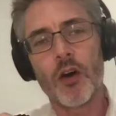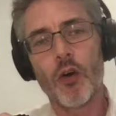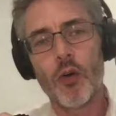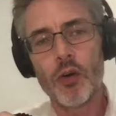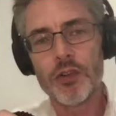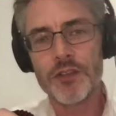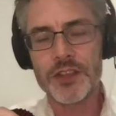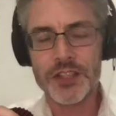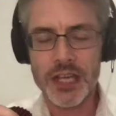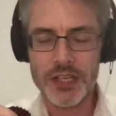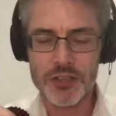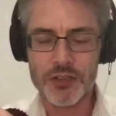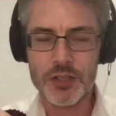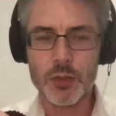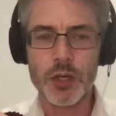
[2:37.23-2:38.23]
All of the
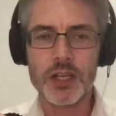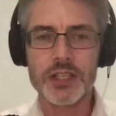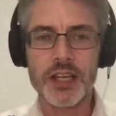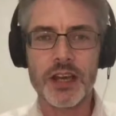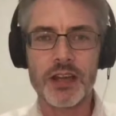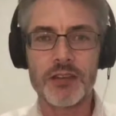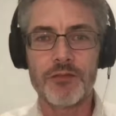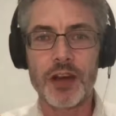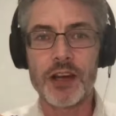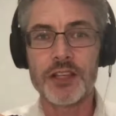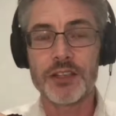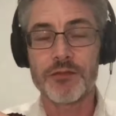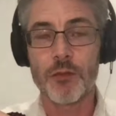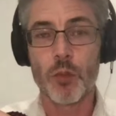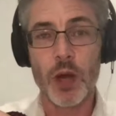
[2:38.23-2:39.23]
data is worked out in very
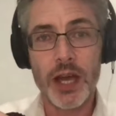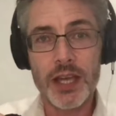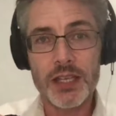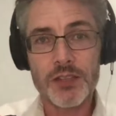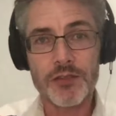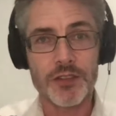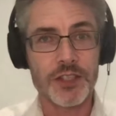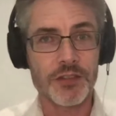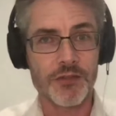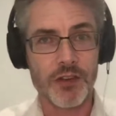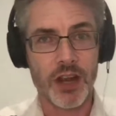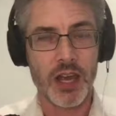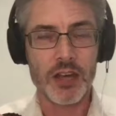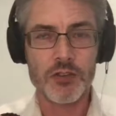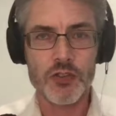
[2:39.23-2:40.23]
different ways for
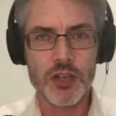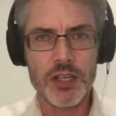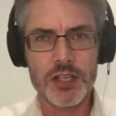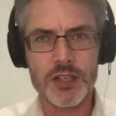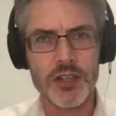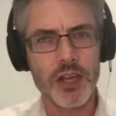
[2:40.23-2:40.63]
different countries.